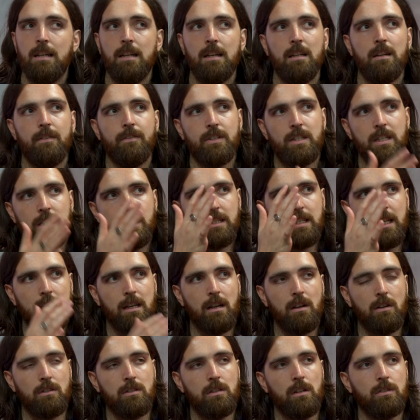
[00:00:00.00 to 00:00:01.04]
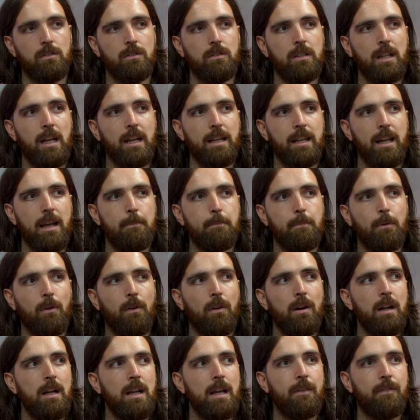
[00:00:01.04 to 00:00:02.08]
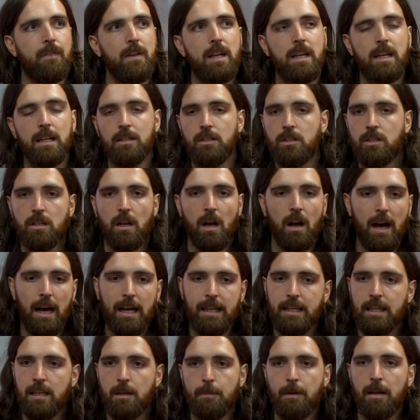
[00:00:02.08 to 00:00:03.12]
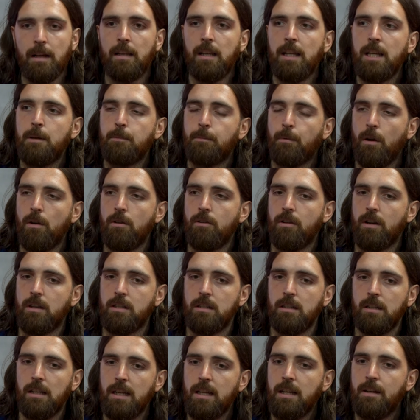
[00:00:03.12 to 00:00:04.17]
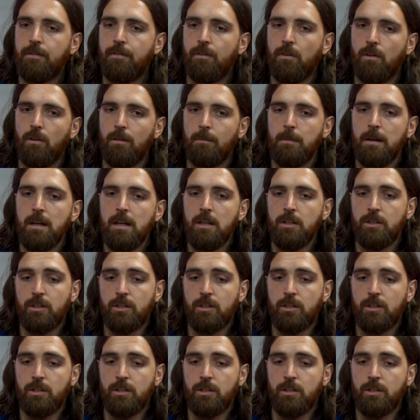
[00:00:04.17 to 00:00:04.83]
And obviously, Ten Hag's not done that yet, but if he can start adding a bit of league progress and league form